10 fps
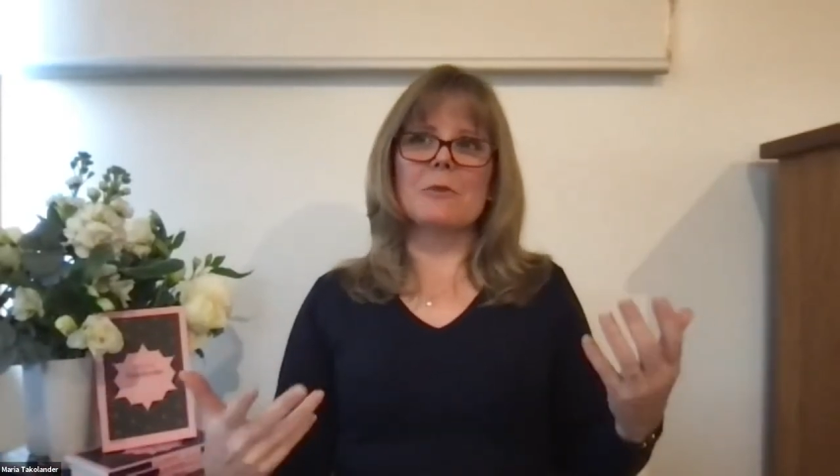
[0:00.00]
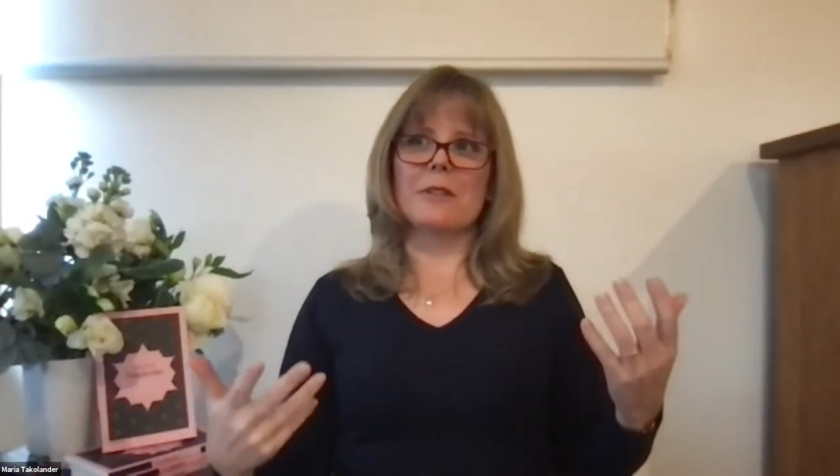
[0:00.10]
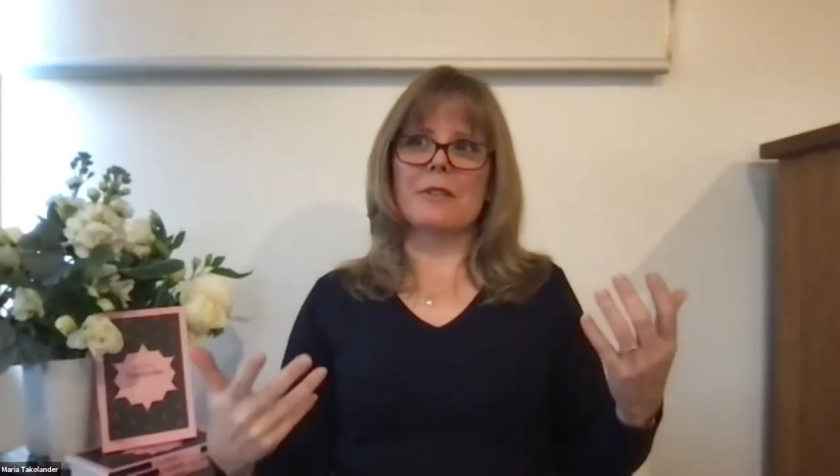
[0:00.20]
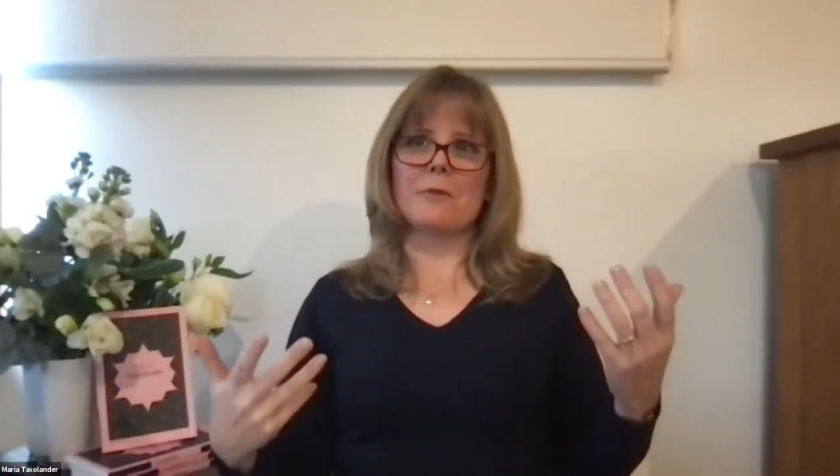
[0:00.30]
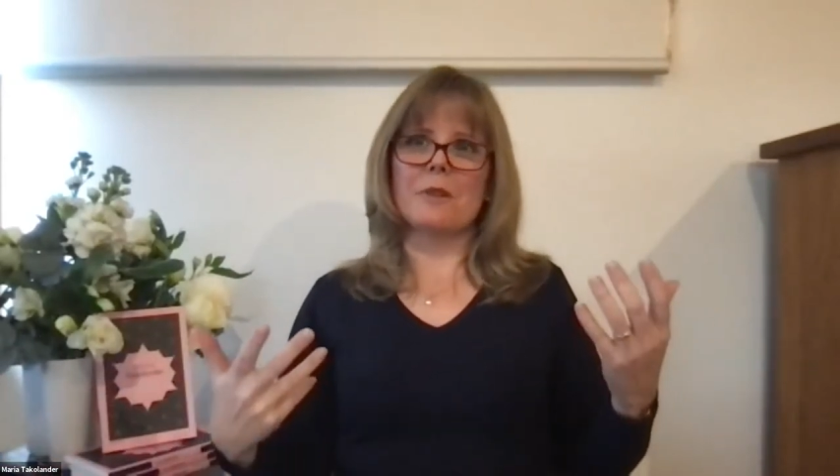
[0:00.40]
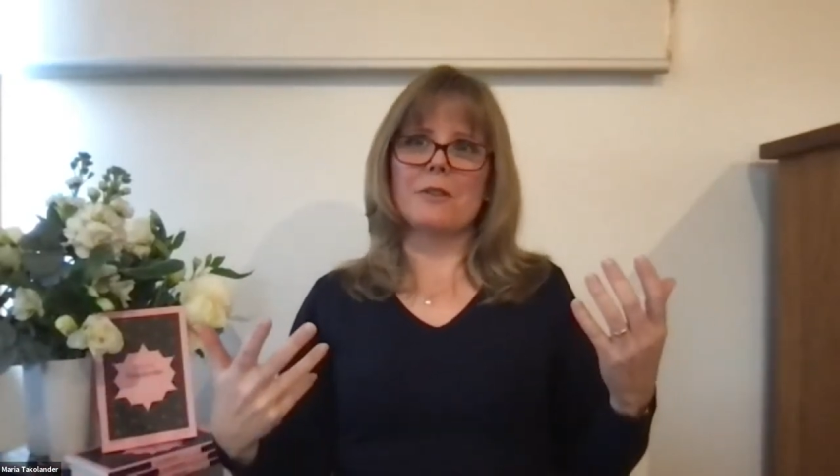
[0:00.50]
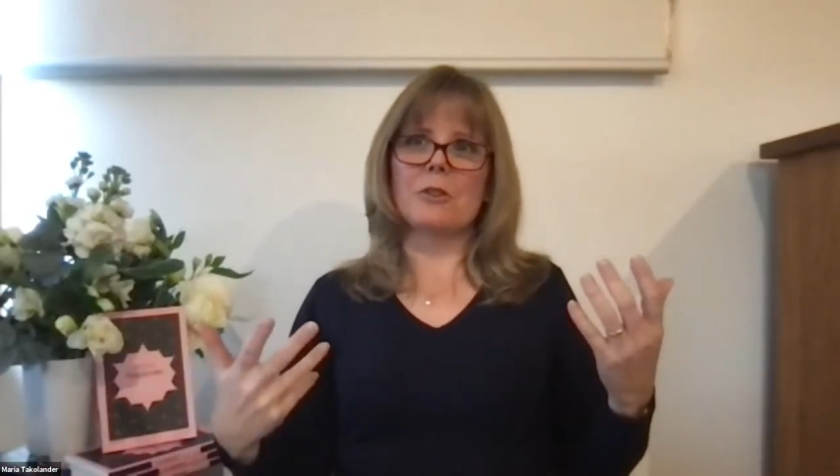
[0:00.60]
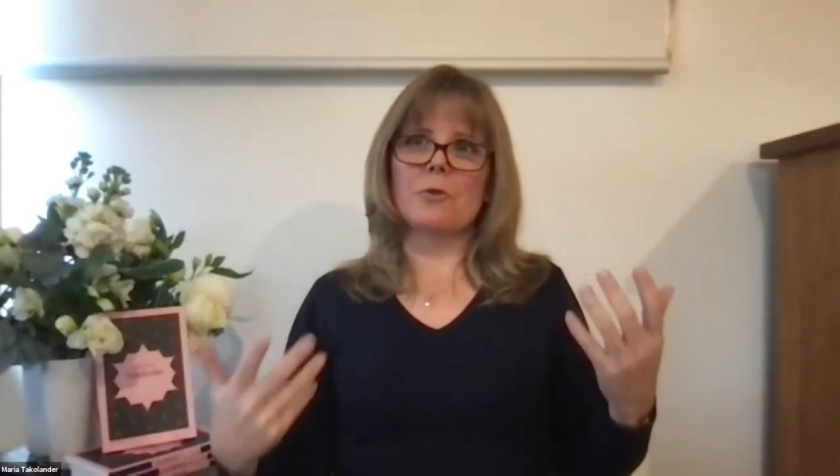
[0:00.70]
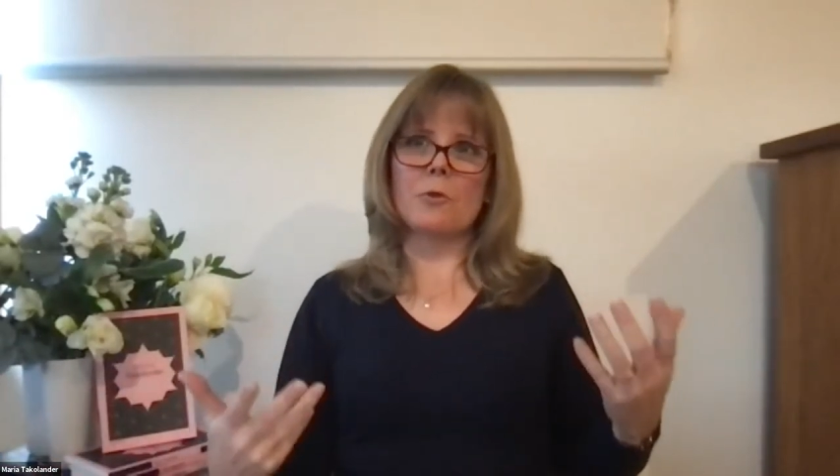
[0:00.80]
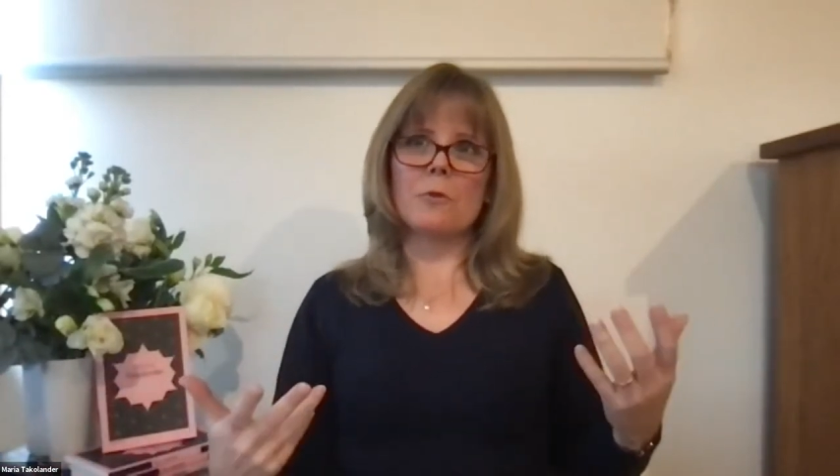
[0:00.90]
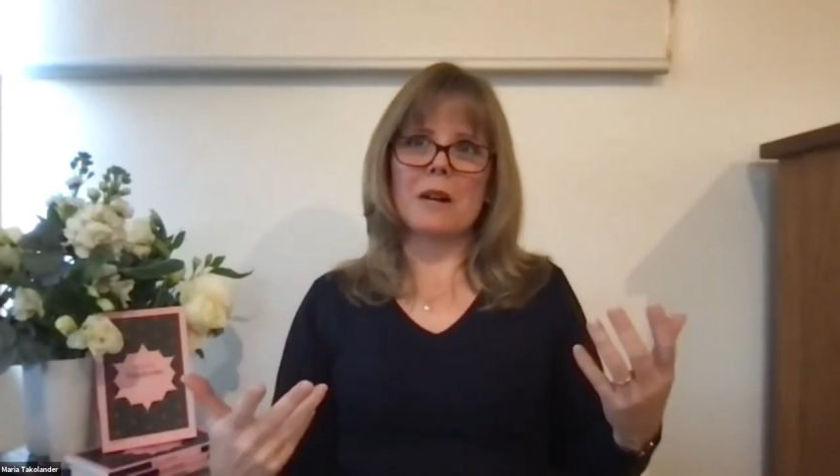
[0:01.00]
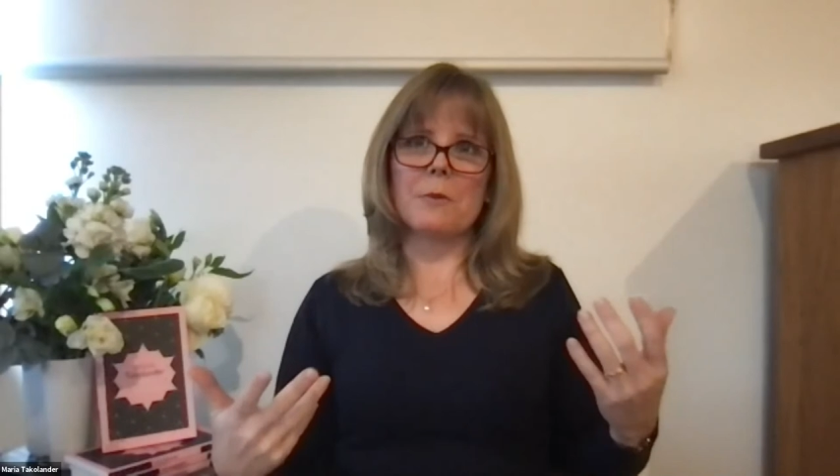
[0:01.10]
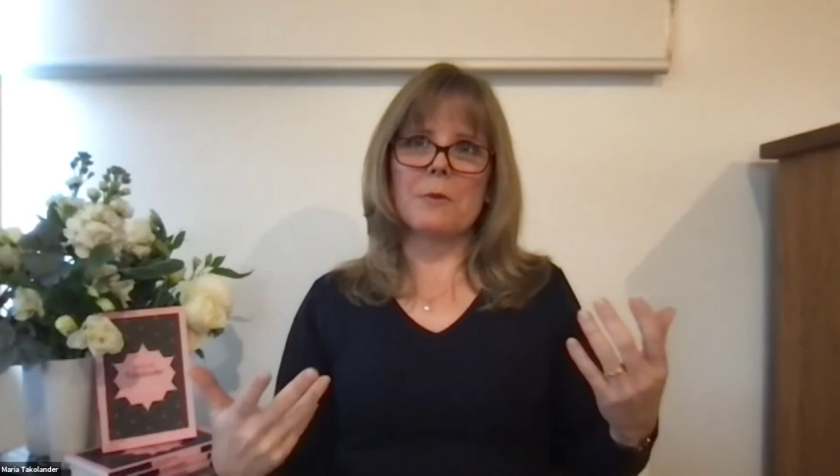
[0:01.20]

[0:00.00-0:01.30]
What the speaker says: with trauma,